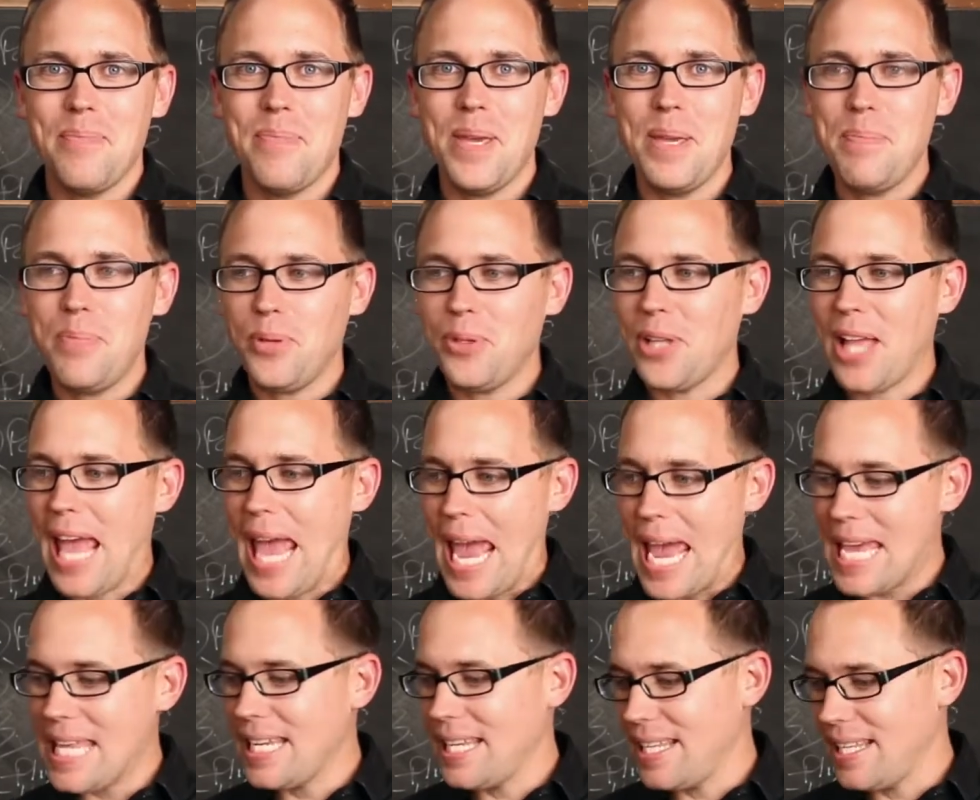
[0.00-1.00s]
People
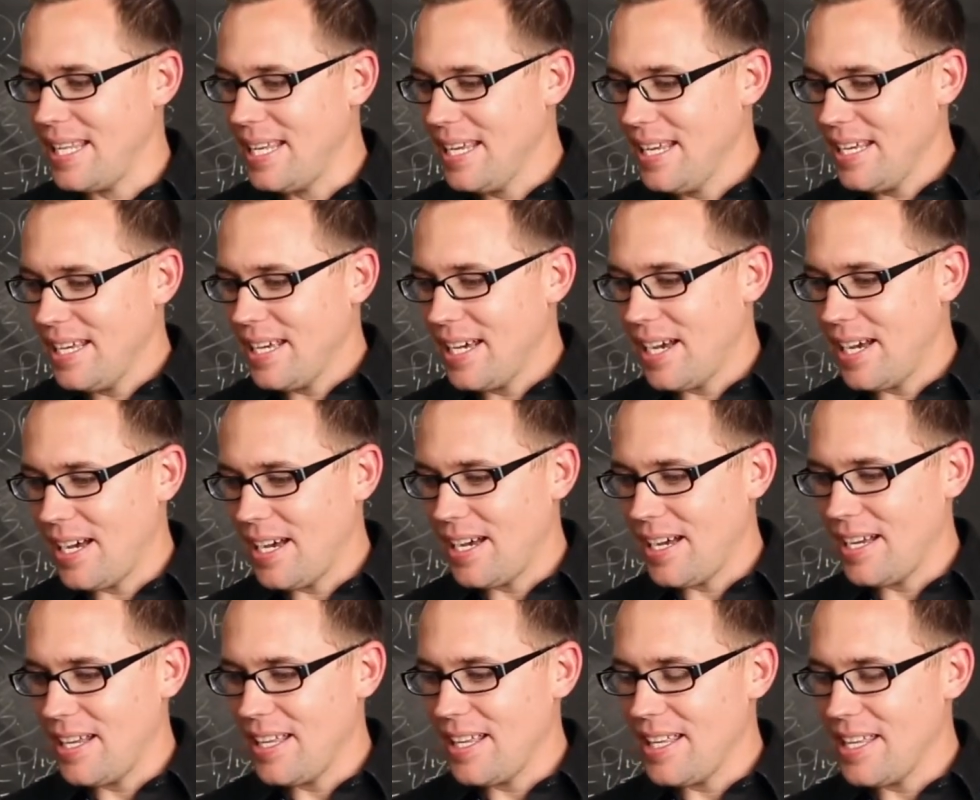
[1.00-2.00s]
hated,
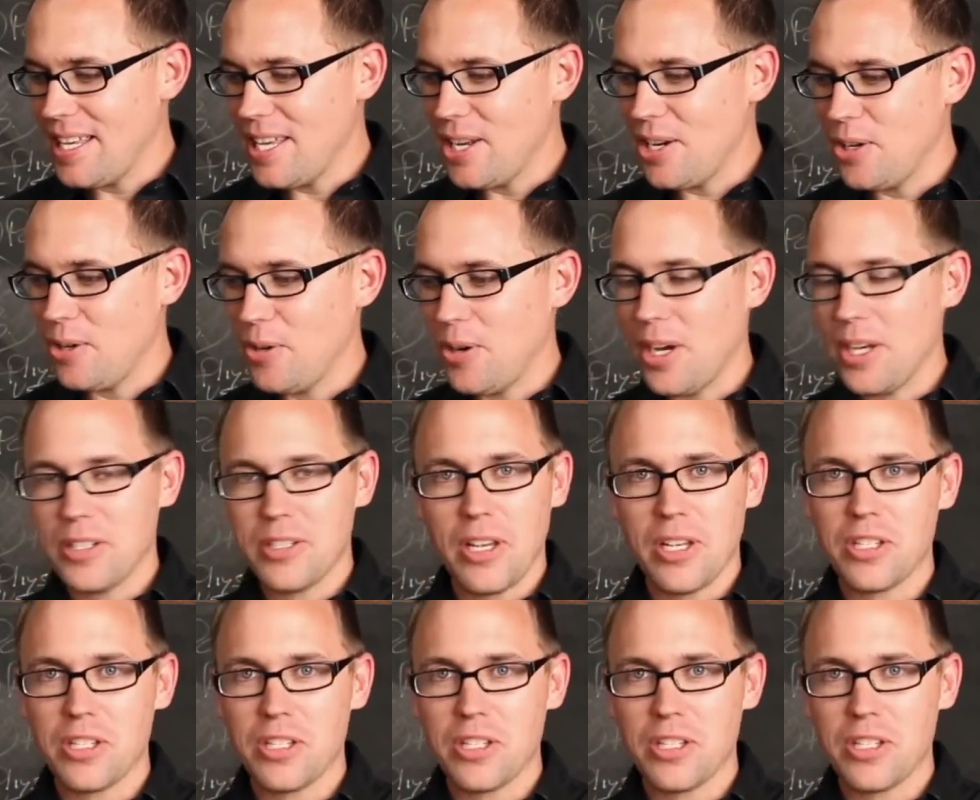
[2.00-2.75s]
a